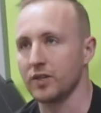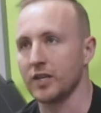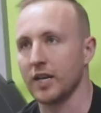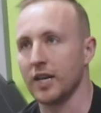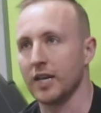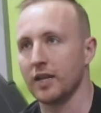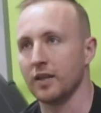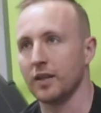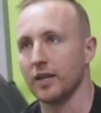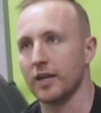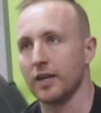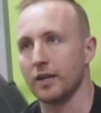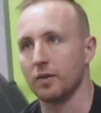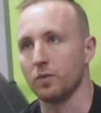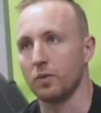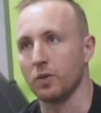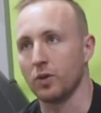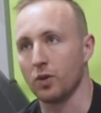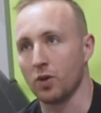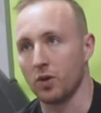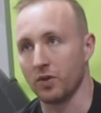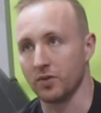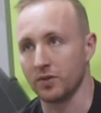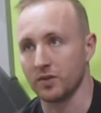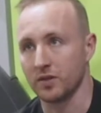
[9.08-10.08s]
you've seen
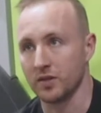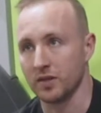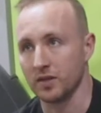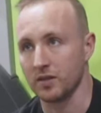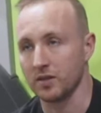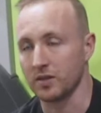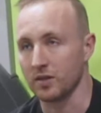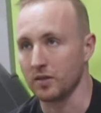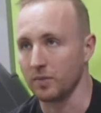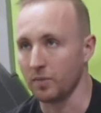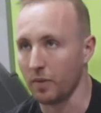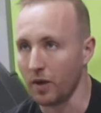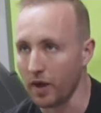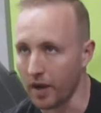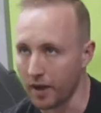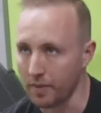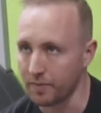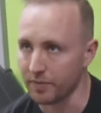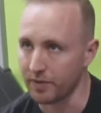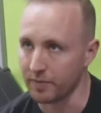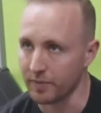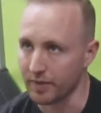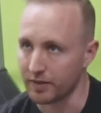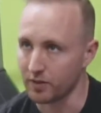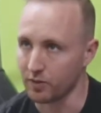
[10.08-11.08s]
that with Constance,
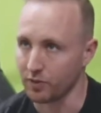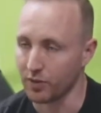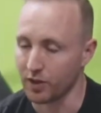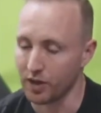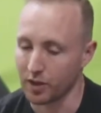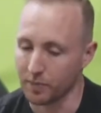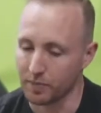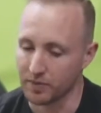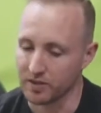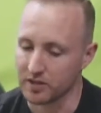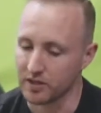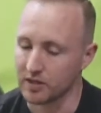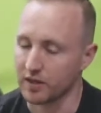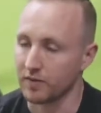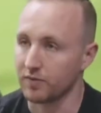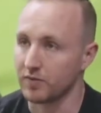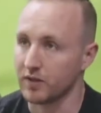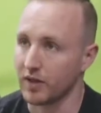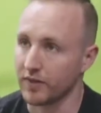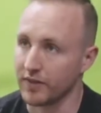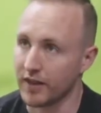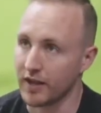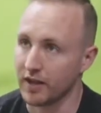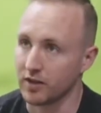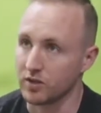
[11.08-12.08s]
I'm the manual therapist
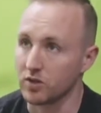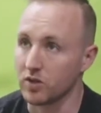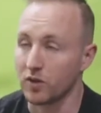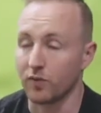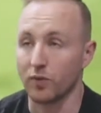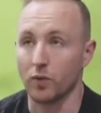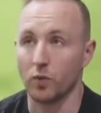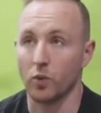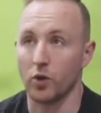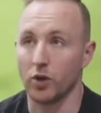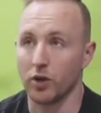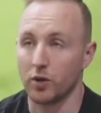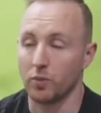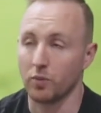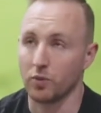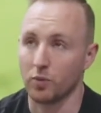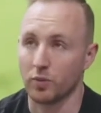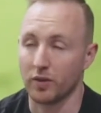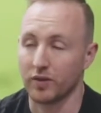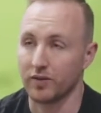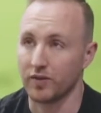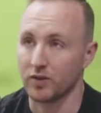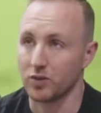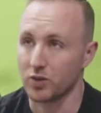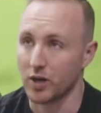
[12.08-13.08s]
and I've done that. So if you're
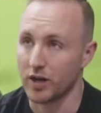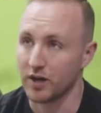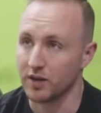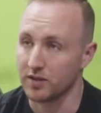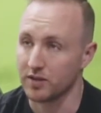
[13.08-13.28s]
working with one of our